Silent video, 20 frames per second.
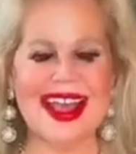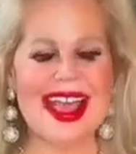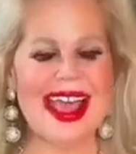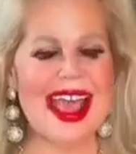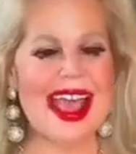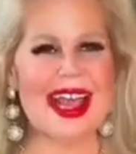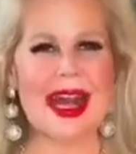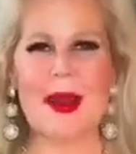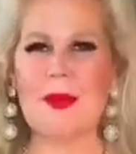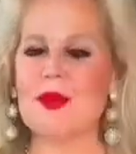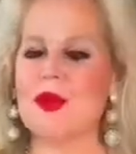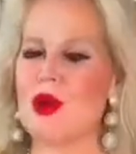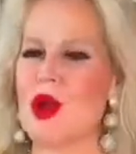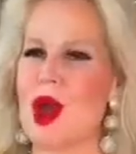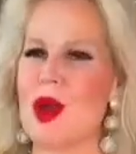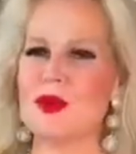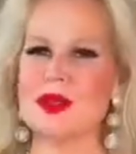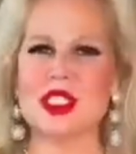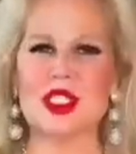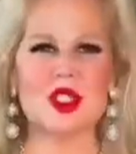And I
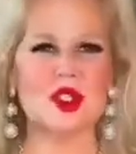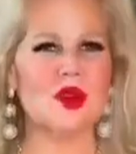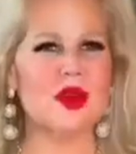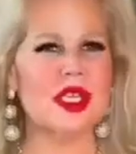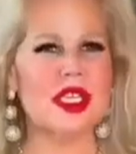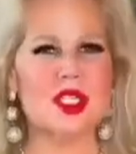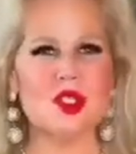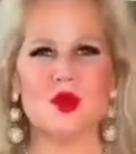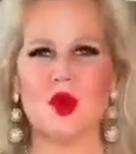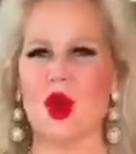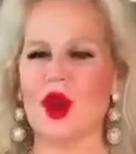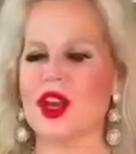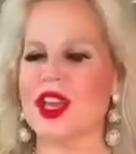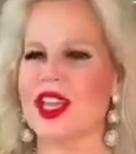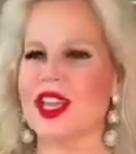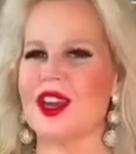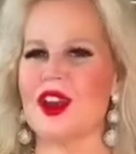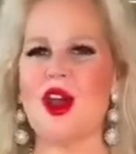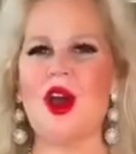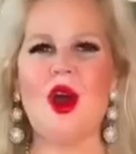promise you, He's
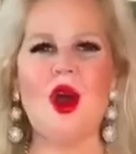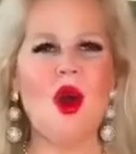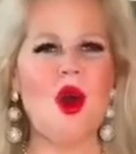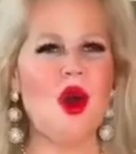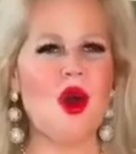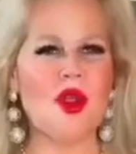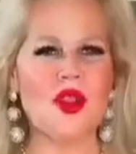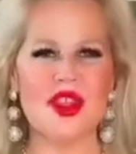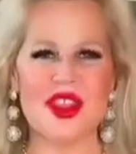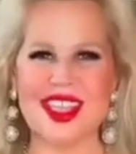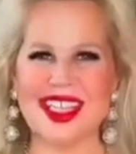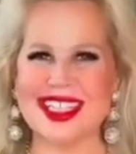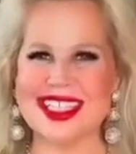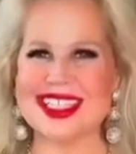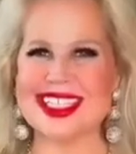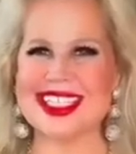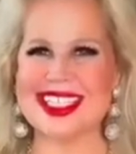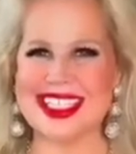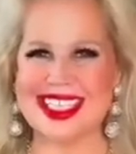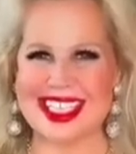working all
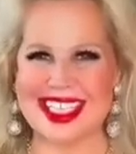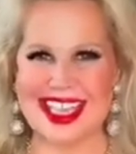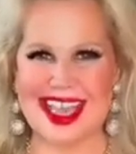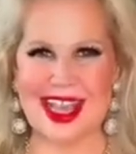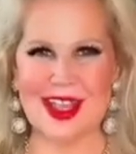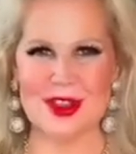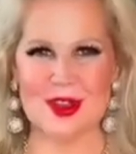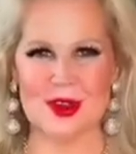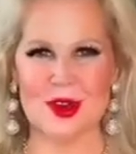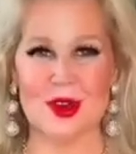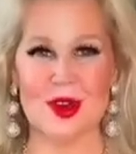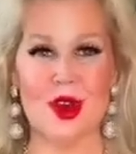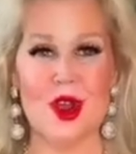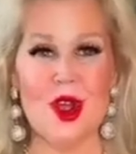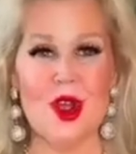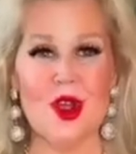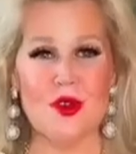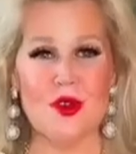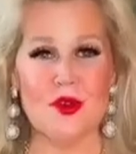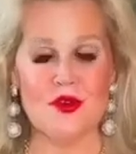things together
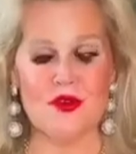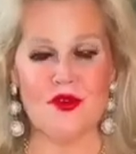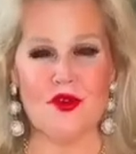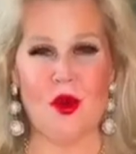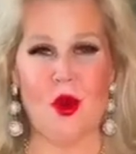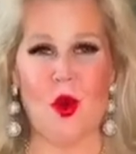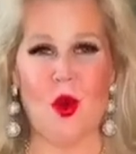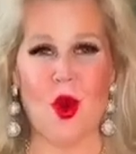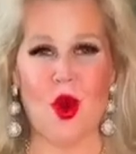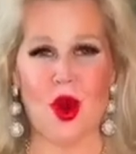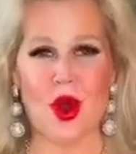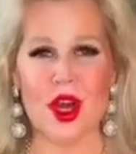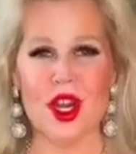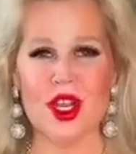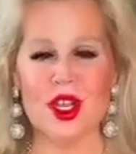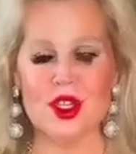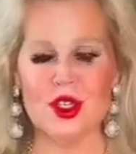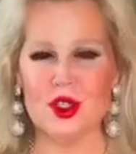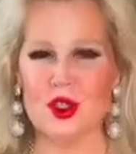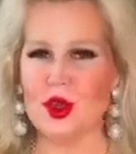for
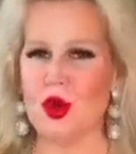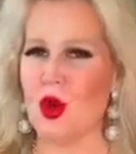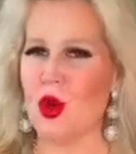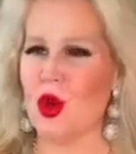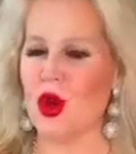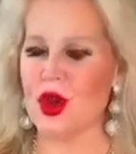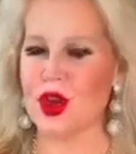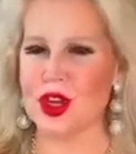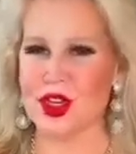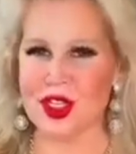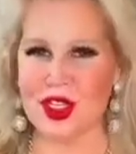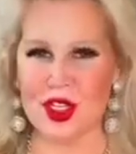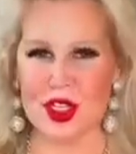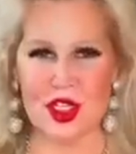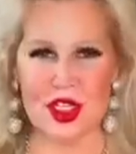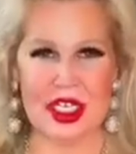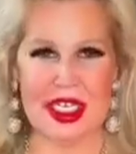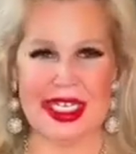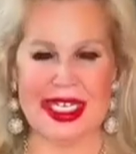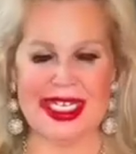your
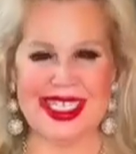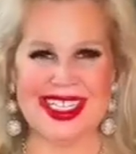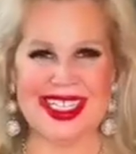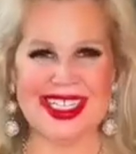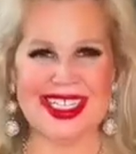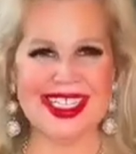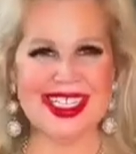good.